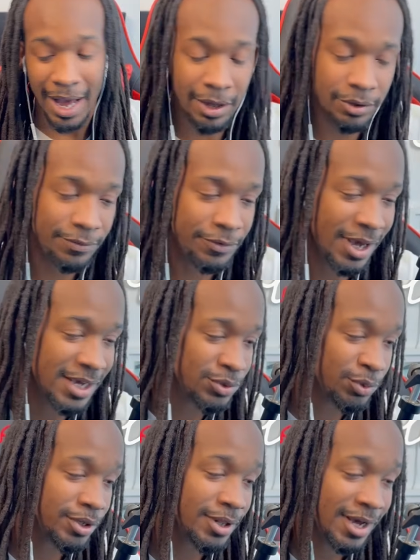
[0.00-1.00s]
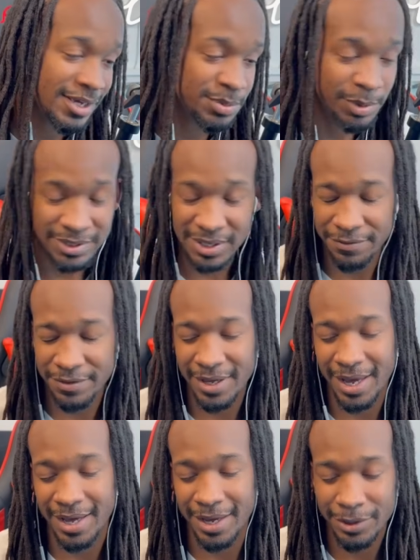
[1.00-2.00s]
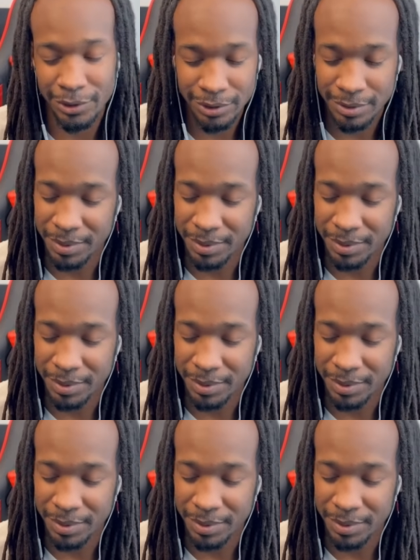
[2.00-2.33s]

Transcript: don't know if you guys realize, but Tiffany Henyard,